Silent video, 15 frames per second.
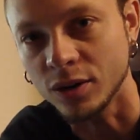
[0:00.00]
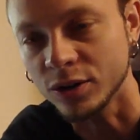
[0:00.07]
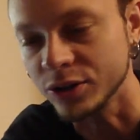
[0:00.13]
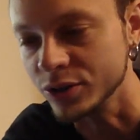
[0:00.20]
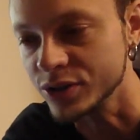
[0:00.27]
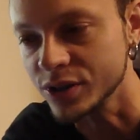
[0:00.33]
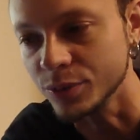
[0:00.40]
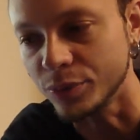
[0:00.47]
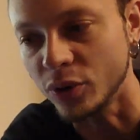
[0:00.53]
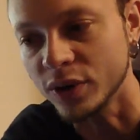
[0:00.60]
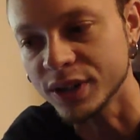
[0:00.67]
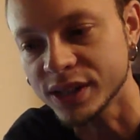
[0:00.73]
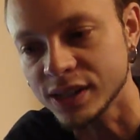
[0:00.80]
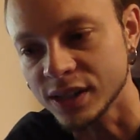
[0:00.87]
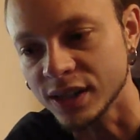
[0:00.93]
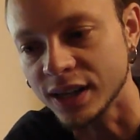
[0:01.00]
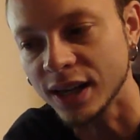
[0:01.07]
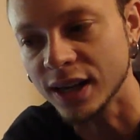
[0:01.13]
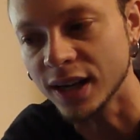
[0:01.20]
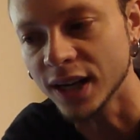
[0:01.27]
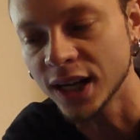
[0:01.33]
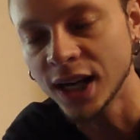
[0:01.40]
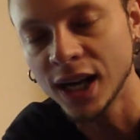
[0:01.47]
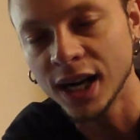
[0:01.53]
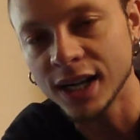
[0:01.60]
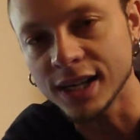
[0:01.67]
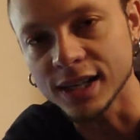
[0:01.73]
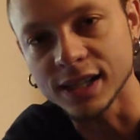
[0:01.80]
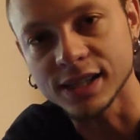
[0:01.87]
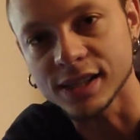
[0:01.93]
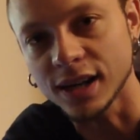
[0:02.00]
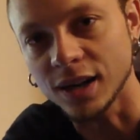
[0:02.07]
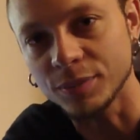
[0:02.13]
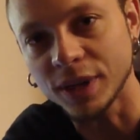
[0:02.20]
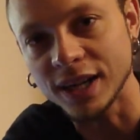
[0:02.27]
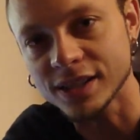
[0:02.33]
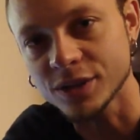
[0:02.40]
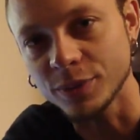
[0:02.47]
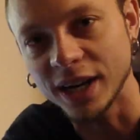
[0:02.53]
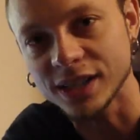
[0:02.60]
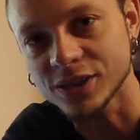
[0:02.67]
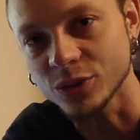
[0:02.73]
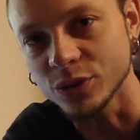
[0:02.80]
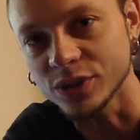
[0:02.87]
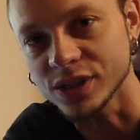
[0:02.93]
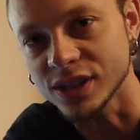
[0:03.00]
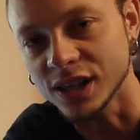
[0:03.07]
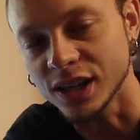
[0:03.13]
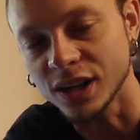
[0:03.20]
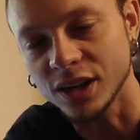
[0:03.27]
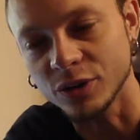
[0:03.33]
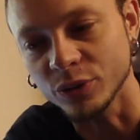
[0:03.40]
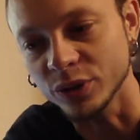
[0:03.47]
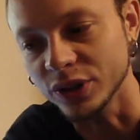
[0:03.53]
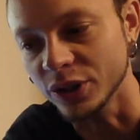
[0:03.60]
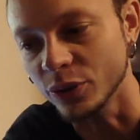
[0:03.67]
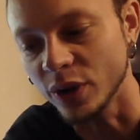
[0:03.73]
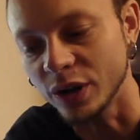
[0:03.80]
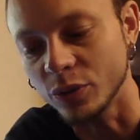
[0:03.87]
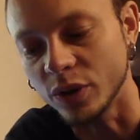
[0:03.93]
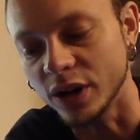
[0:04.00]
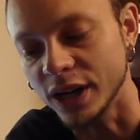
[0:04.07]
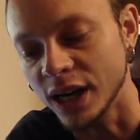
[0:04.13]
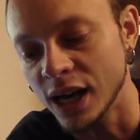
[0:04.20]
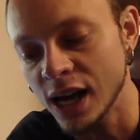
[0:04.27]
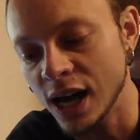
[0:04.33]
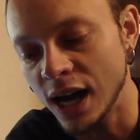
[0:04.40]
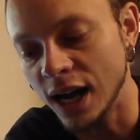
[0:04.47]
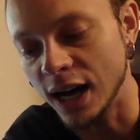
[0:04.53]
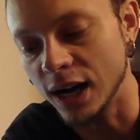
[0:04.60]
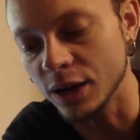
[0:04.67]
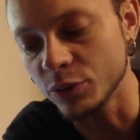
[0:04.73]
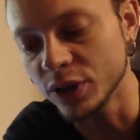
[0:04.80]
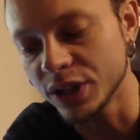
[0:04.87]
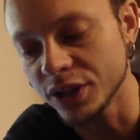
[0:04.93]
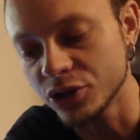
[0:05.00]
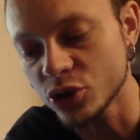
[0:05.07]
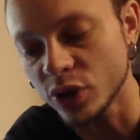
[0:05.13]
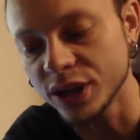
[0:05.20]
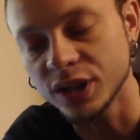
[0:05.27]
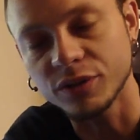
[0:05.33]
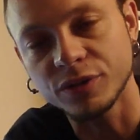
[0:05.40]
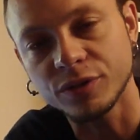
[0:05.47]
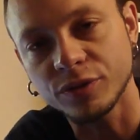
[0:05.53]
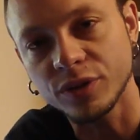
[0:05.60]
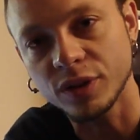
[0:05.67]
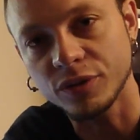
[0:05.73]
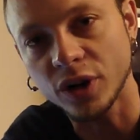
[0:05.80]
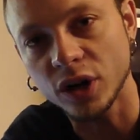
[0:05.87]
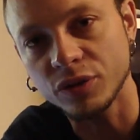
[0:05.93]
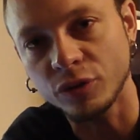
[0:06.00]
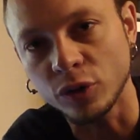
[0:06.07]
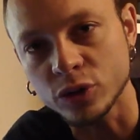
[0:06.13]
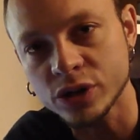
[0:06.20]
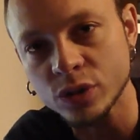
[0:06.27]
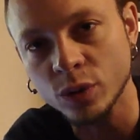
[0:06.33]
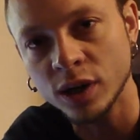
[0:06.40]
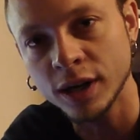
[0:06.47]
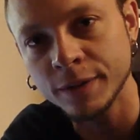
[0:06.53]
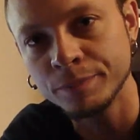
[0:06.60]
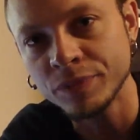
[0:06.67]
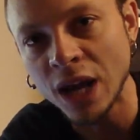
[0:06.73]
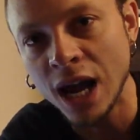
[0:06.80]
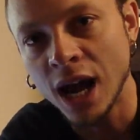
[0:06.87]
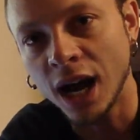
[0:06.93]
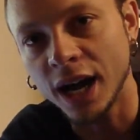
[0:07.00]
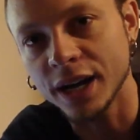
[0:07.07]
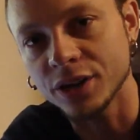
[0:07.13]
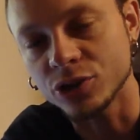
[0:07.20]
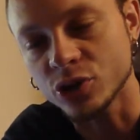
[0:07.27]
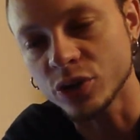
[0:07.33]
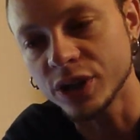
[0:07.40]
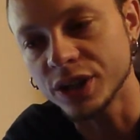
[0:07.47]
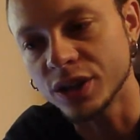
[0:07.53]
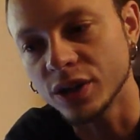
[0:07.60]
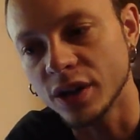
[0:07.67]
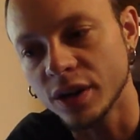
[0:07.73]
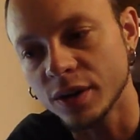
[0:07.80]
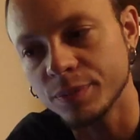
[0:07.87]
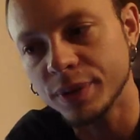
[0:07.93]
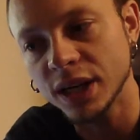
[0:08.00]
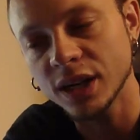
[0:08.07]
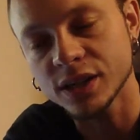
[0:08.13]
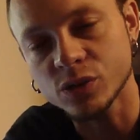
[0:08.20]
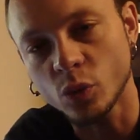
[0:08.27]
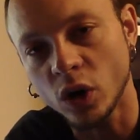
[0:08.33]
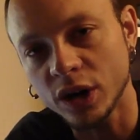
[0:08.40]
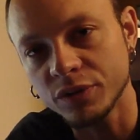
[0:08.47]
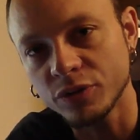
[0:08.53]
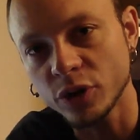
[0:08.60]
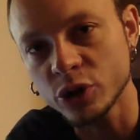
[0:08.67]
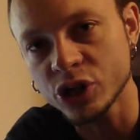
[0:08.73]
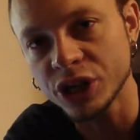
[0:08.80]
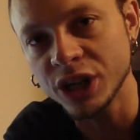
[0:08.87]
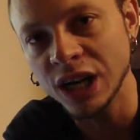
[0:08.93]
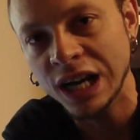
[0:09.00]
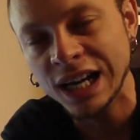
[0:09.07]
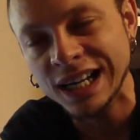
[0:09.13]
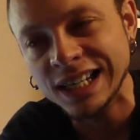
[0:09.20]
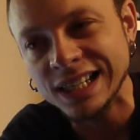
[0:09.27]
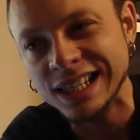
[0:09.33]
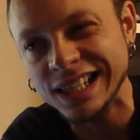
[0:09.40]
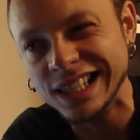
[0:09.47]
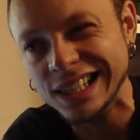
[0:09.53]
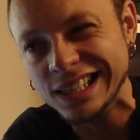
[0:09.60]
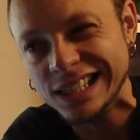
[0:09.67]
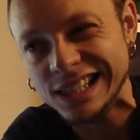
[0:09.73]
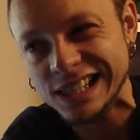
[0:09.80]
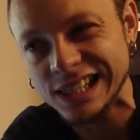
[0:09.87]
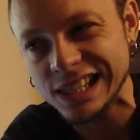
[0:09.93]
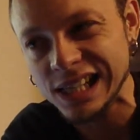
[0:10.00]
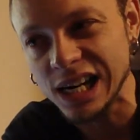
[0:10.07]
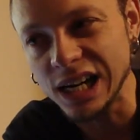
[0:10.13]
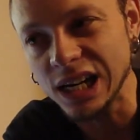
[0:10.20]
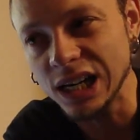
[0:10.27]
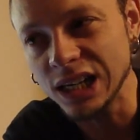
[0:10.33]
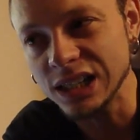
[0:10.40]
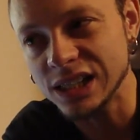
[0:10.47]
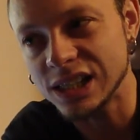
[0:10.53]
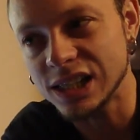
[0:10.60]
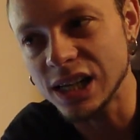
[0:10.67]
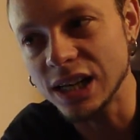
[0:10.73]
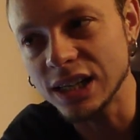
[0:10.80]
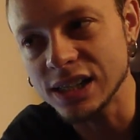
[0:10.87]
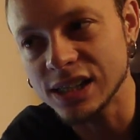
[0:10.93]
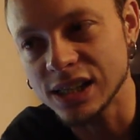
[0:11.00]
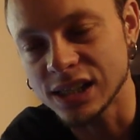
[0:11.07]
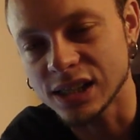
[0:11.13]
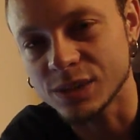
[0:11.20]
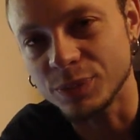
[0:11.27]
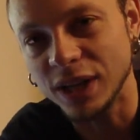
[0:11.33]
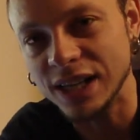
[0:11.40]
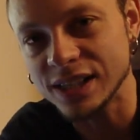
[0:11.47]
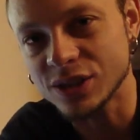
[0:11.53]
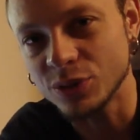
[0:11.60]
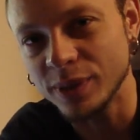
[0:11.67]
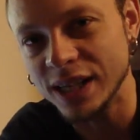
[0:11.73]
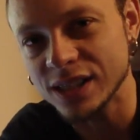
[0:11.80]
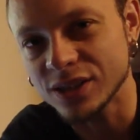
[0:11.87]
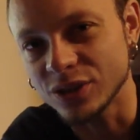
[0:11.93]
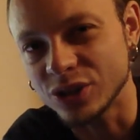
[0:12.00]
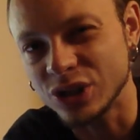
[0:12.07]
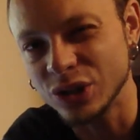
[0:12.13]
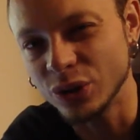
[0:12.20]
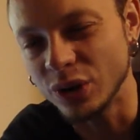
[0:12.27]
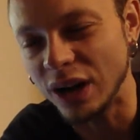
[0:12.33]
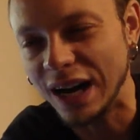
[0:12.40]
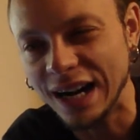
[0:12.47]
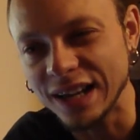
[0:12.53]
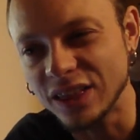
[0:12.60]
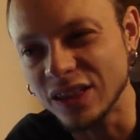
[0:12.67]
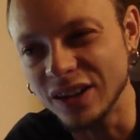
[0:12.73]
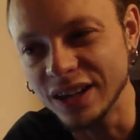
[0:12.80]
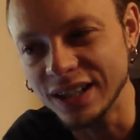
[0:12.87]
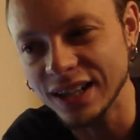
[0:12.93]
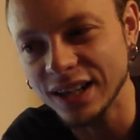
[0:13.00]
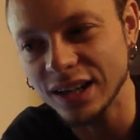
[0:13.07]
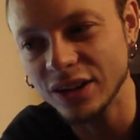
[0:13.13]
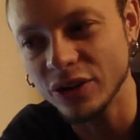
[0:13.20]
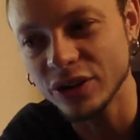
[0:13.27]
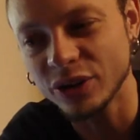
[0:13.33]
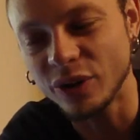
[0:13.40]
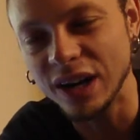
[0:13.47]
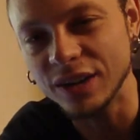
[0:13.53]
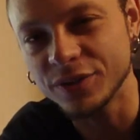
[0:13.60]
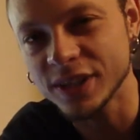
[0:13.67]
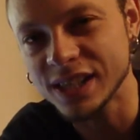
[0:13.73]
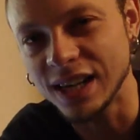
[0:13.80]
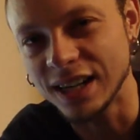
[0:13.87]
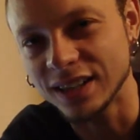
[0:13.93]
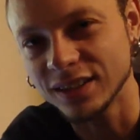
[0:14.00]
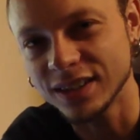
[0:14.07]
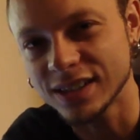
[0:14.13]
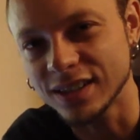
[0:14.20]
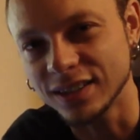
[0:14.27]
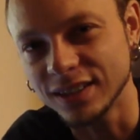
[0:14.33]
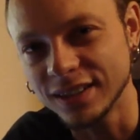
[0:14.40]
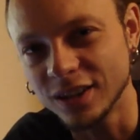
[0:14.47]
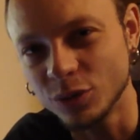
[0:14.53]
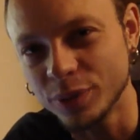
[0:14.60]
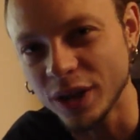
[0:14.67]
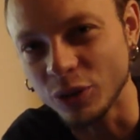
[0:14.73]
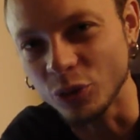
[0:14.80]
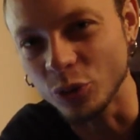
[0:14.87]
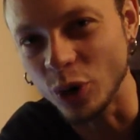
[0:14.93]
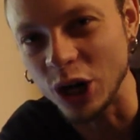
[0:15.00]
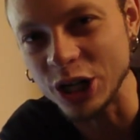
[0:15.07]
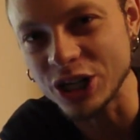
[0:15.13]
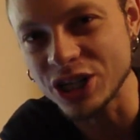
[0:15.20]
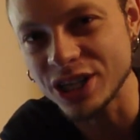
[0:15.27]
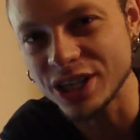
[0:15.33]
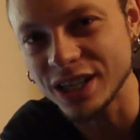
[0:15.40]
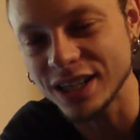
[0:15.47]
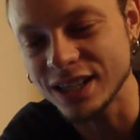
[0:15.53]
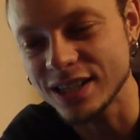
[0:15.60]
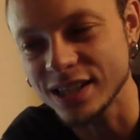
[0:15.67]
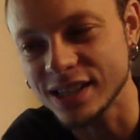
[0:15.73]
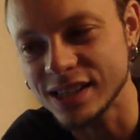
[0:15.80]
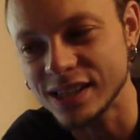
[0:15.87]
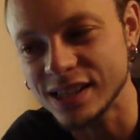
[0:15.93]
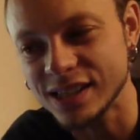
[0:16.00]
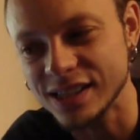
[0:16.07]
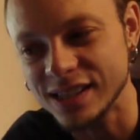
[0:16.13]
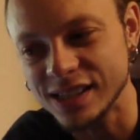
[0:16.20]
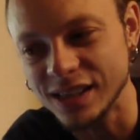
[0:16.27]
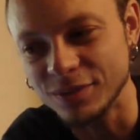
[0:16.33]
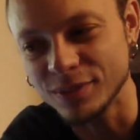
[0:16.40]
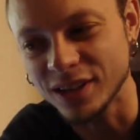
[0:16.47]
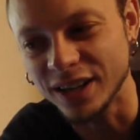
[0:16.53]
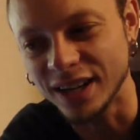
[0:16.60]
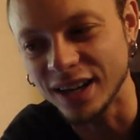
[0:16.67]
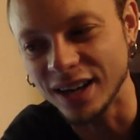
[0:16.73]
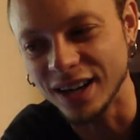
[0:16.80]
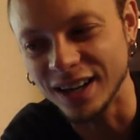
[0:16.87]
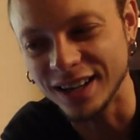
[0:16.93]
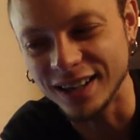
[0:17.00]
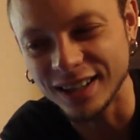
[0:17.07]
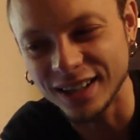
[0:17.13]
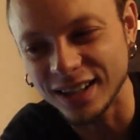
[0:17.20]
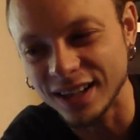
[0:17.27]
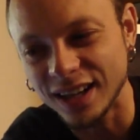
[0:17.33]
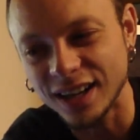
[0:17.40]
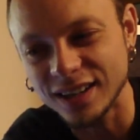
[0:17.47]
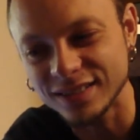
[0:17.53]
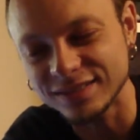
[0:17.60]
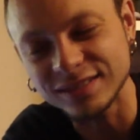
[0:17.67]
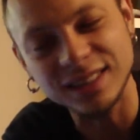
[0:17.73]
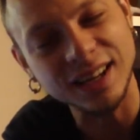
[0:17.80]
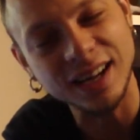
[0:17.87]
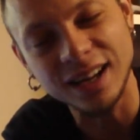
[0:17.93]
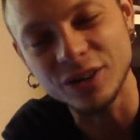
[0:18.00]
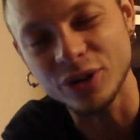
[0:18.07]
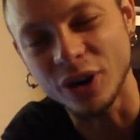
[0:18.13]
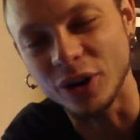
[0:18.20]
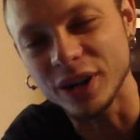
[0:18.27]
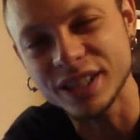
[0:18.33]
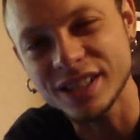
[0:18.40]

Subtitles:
use the points and get it, because Blaster Master was a really great one. I really enjoyed the very first one. I enjoyed the PS1 version. The Sega Genesis Blaster Master 2, I thought, the graphics on it looked a little bit rushed. It just seemed like I don't know, it